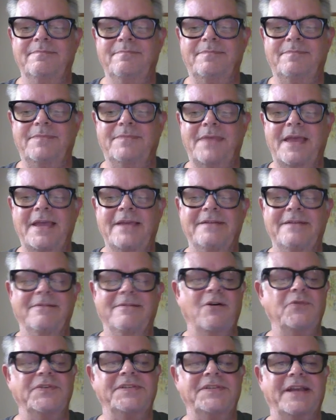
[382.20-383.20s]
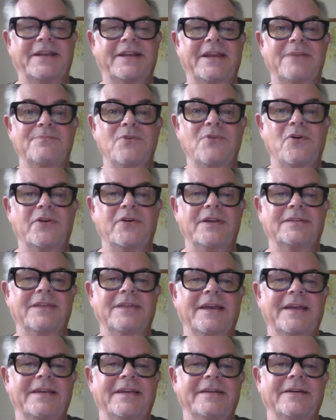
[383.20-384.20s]
They, on the second-hand market,
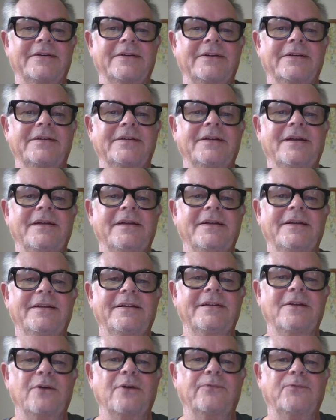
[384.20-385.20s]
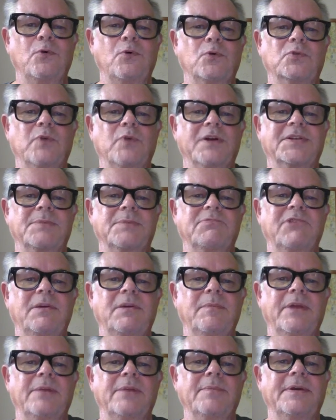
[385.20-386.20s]
they afford quite a
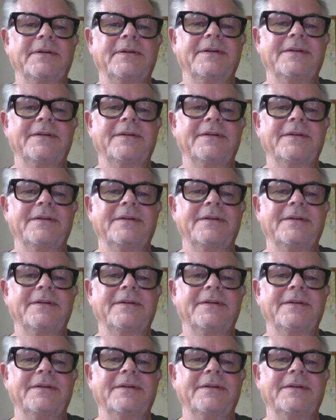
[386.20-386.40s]
premium.